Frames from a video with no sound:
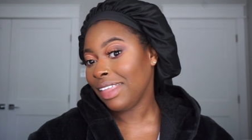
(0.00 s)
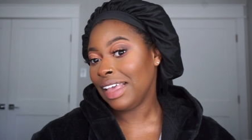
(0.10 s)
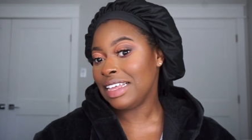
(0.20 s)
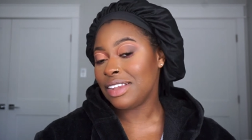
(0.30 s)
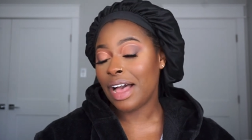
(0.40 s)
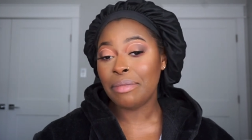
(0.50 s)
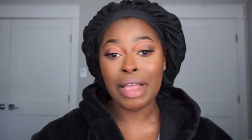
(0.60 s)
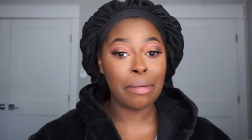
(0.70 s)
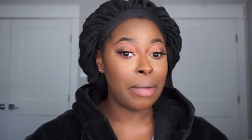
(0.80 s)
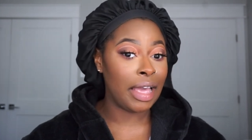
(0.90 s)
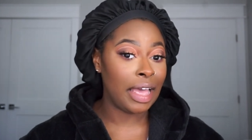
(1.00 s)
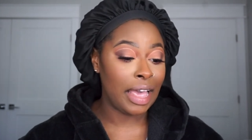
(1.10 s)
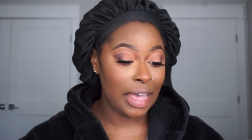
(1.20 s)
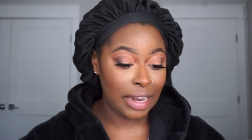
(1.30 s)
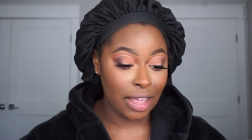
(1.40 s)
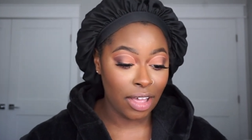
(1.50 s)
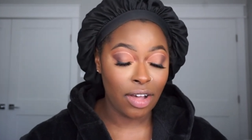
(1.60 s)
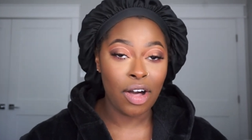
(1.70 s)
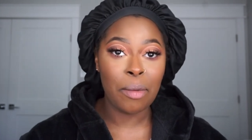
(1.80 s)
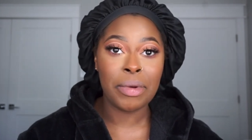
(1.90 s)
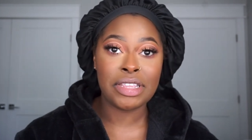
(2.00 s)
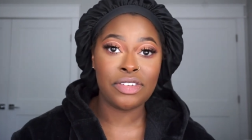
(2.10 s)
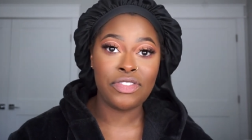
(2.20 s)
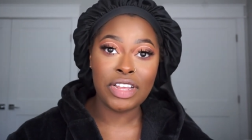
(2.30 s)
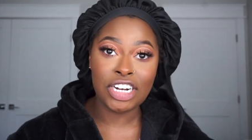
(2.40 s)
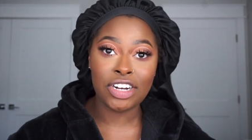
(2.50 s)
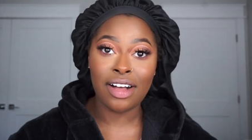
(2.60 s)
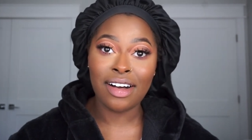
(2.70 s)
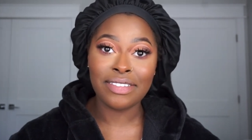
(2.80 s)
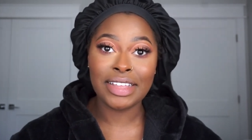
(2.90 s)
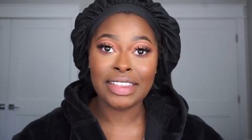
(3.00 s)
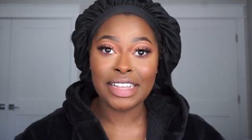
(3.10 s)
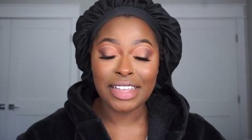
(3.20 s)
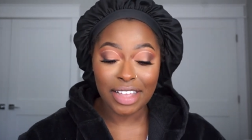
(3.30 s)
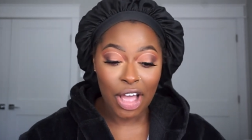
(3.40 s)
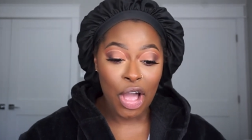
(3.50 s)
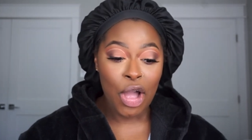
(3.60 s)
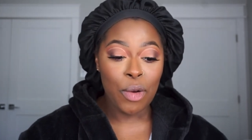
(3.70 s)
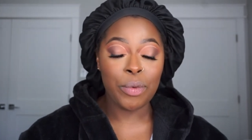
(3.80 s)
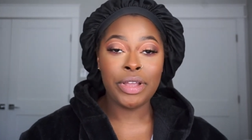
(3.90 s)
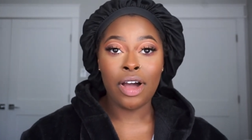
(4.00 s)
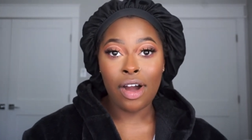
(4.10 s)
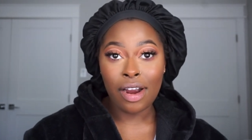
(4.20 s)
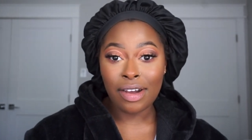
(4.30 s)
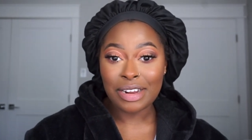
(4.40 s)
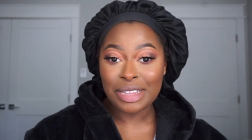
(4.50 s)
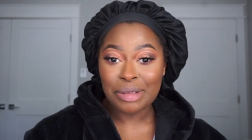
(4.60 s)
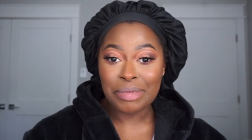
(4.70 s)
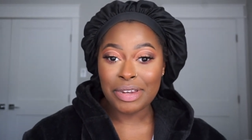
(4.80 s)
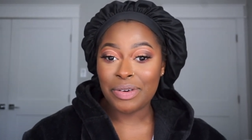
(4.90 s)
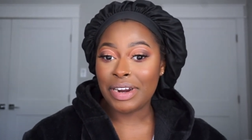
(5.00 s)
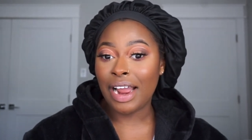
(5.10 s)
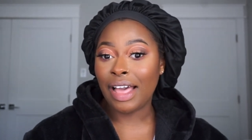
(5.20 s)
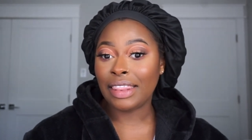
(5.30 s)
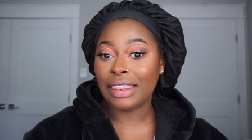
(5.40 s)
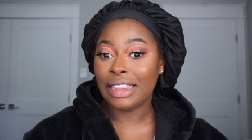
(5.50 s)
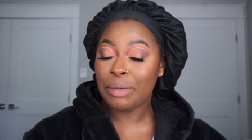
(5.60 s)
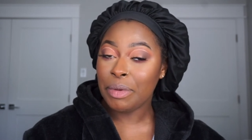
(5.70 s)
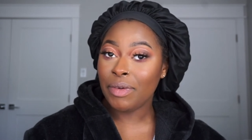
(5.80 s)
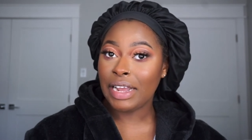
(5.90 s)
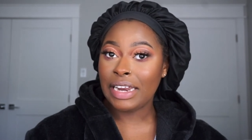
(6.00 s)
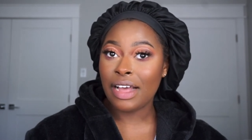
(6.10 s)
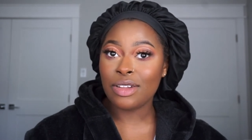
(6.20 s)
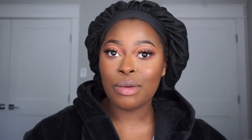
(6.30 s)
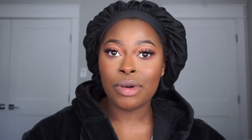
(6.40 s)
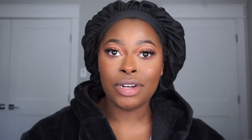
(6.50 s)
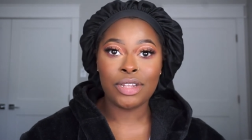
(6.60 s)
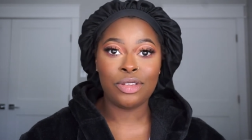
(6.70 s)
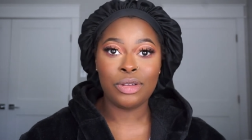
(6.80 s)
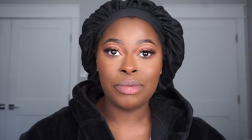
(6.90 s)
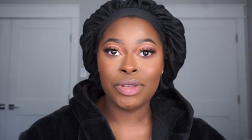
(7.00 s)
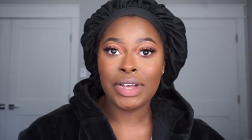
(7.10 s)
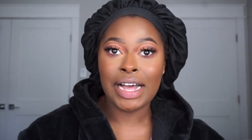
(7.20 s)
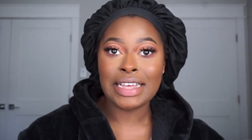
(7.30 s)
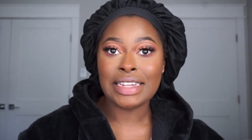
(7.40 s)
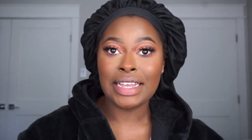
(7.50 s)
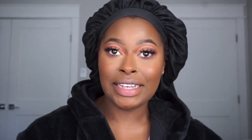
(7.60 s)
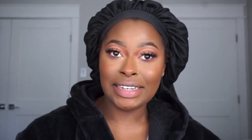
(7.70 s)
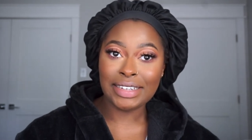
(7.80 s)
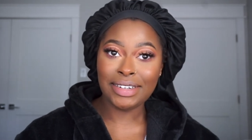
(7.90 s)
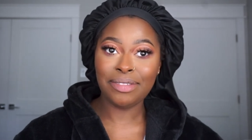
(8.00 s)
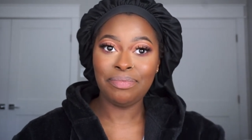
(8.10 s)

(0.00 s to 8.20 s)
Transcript: and so i'm not mad at it at all but to finish off the look we are going to be doing our lippy right now so i'm going to zoom you guys in